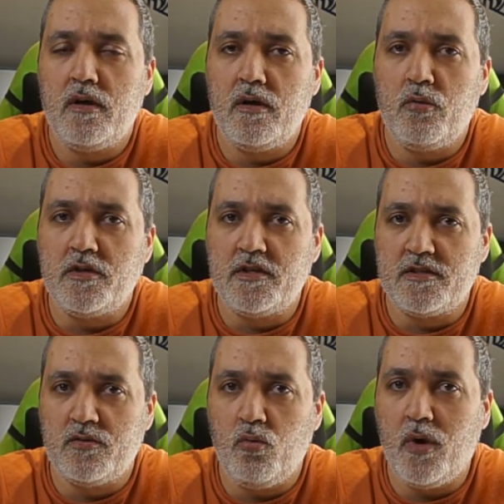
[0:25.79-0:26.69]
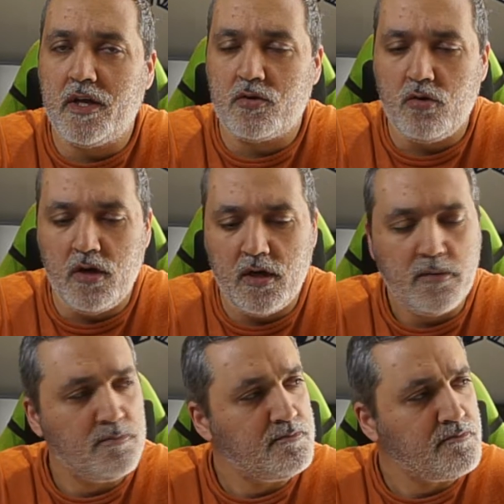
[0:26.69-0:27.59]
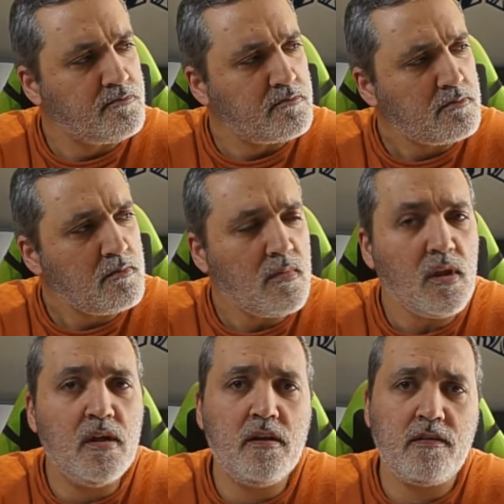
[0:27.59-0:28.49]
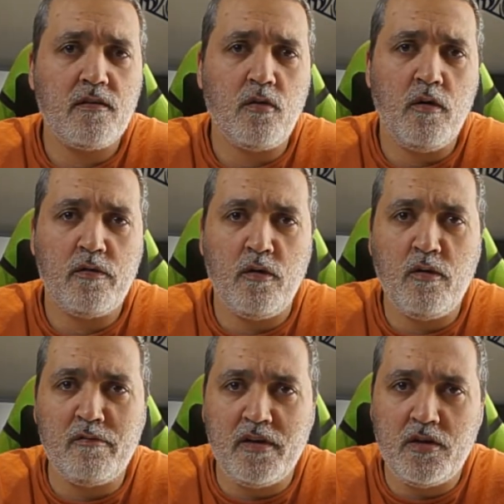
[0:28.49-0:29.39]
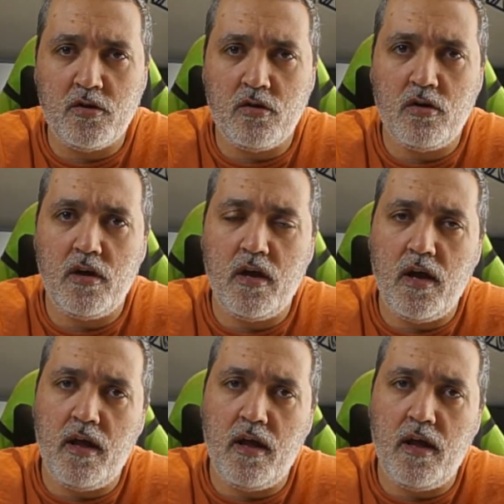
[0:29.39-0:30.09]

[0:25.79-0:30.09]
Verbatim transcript: uh, which is white color and this is also a video